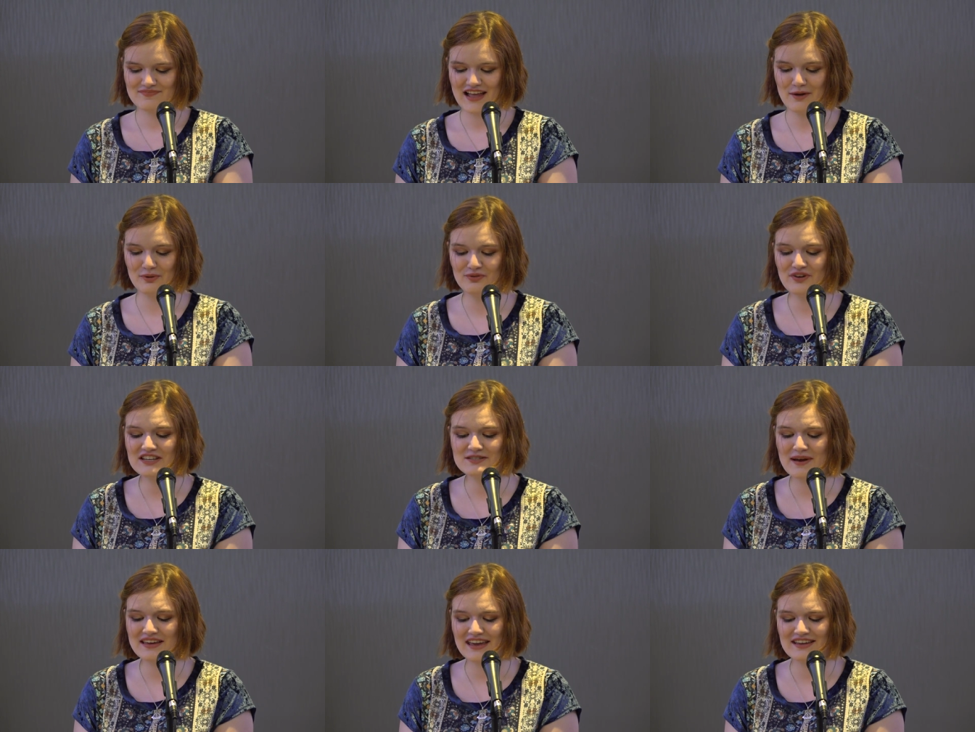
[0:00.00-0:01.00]
I will
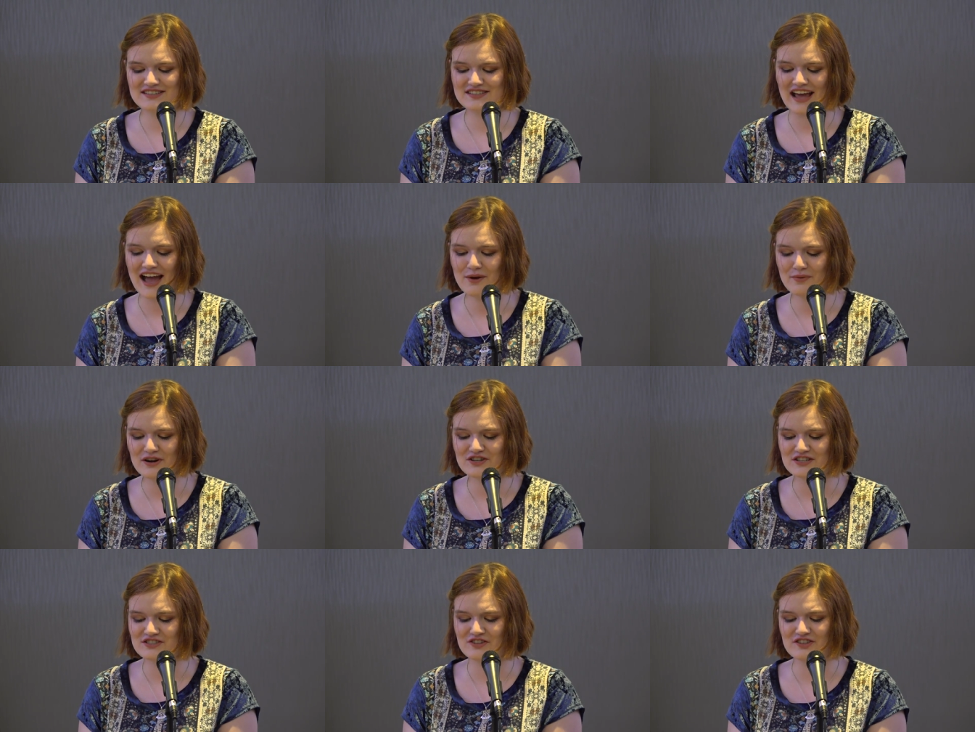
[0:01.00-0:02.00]
fix my gaze skyward
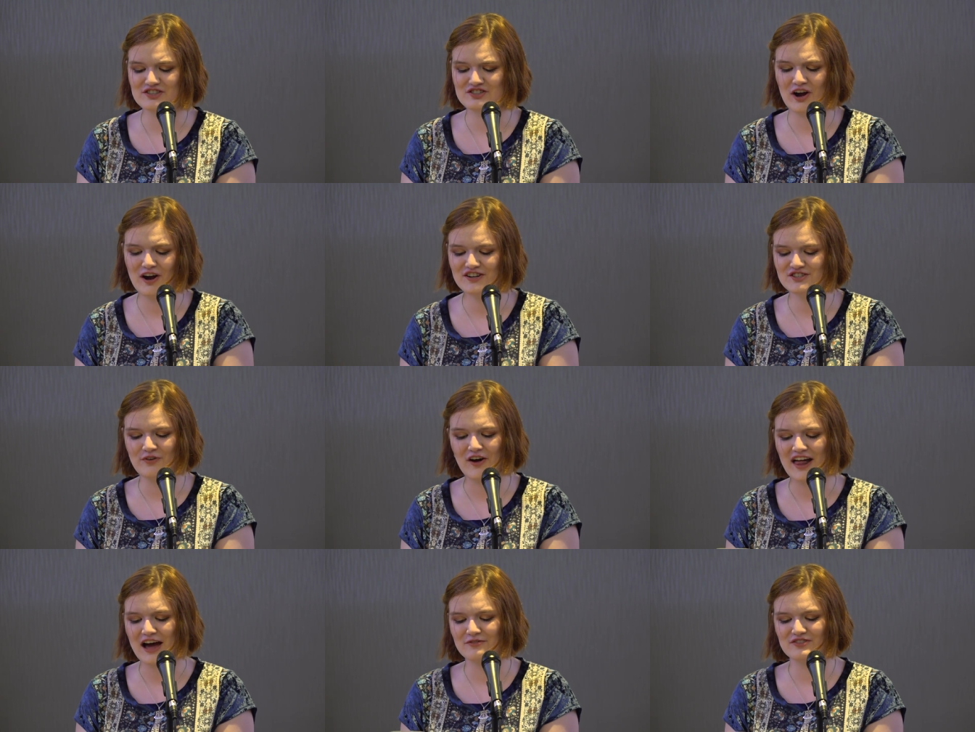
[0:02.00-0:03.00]
until the stars
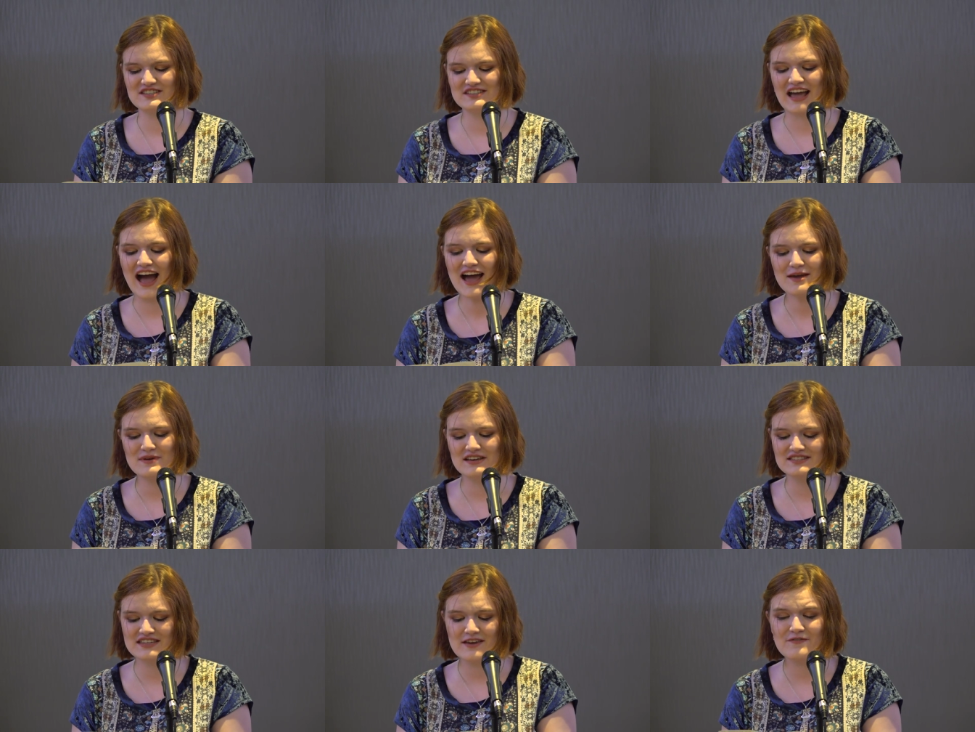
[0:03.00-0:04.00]
fall out of the sky,
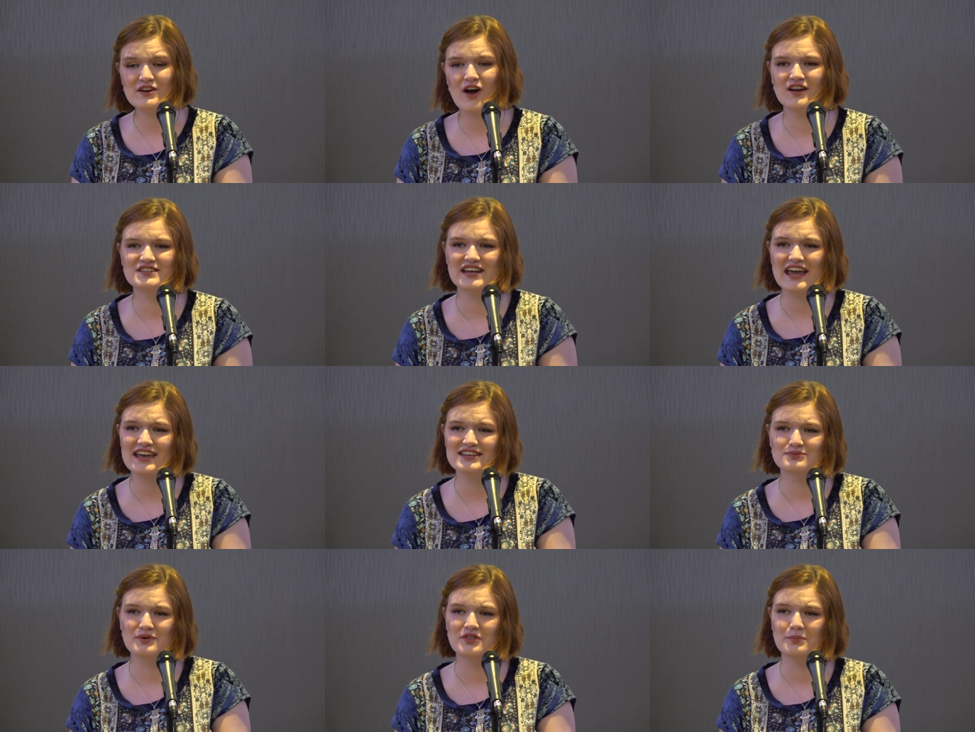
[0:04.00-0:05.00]
because even on
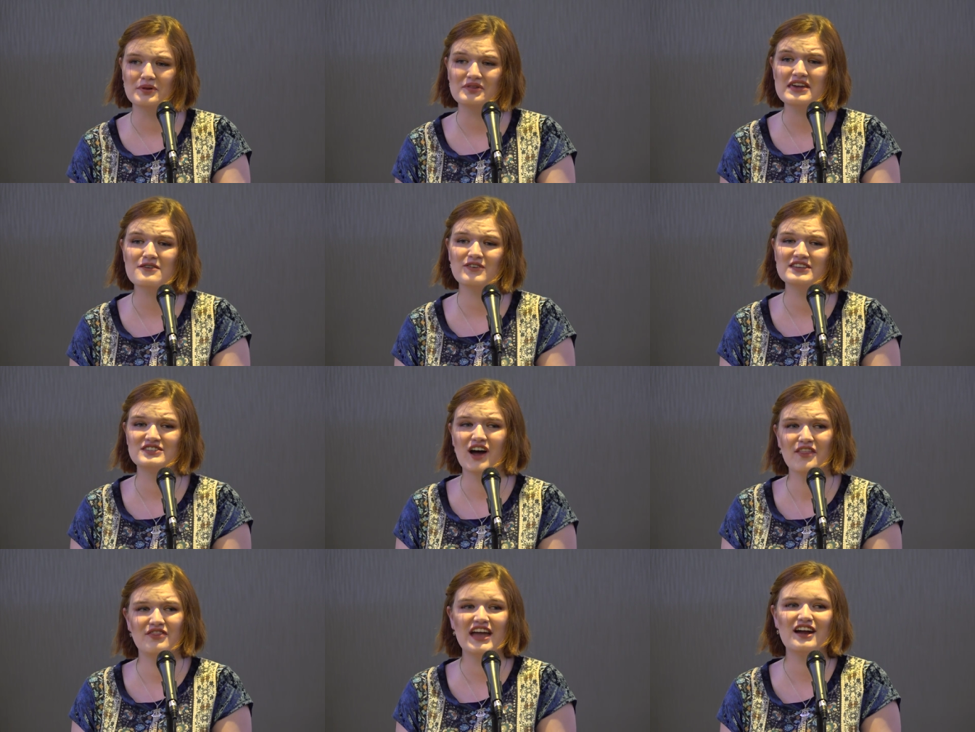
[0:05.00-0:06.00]
days when the belief is
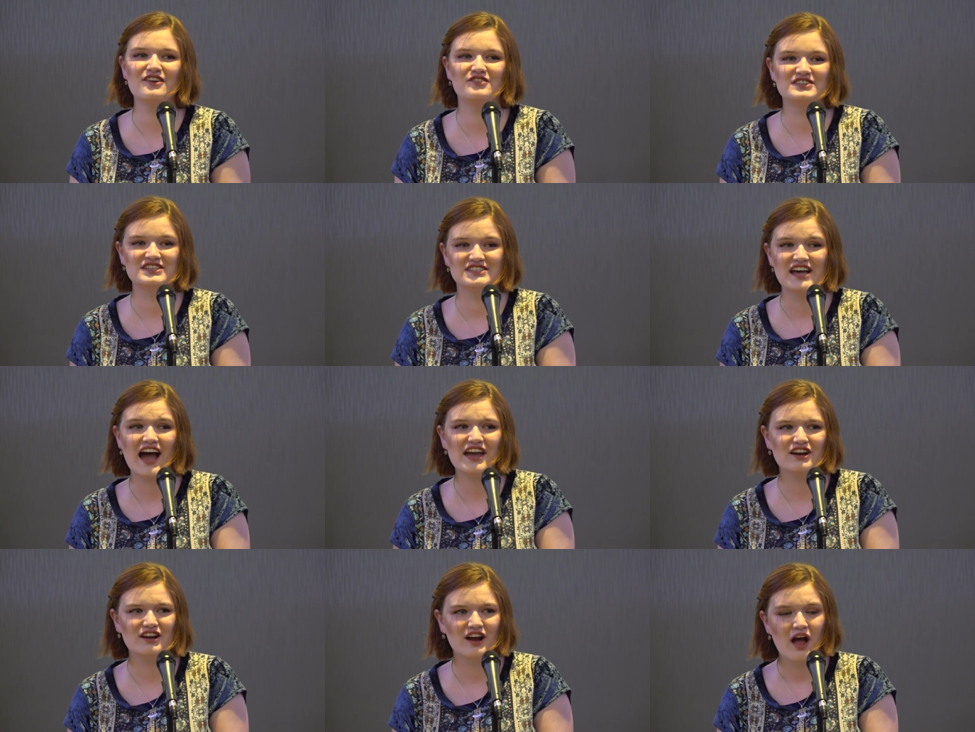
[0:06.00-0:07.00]
not there, the
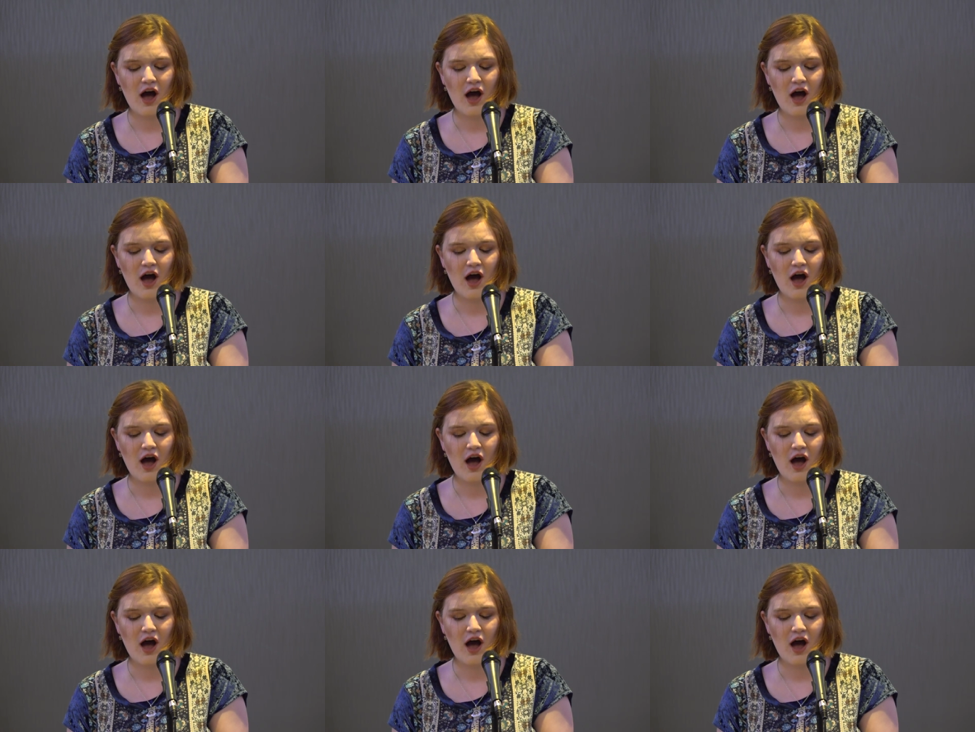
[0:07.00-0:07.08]
desire